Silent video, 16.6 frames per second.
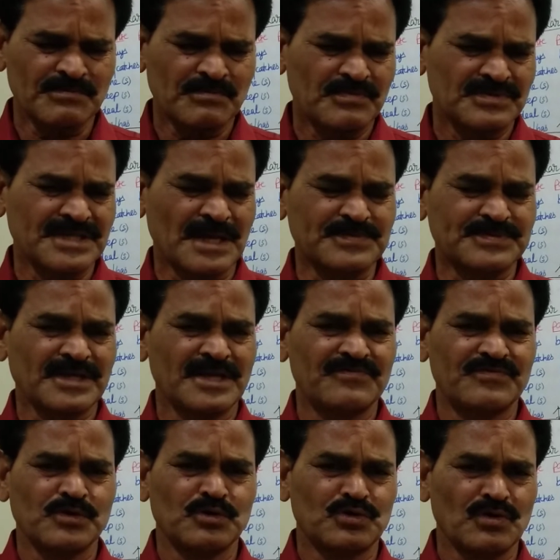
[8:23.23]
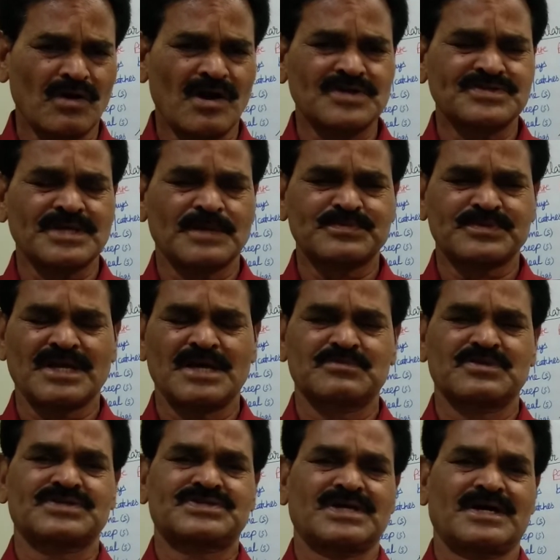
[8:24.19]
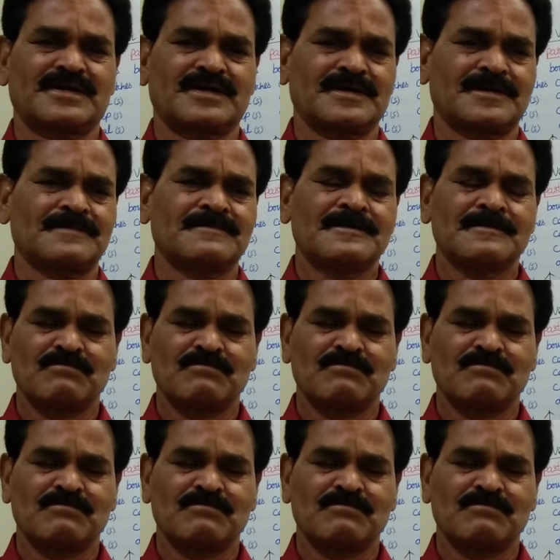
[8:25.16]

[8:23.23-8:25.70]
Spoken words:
Subscribe. If you do not subscribe the channel,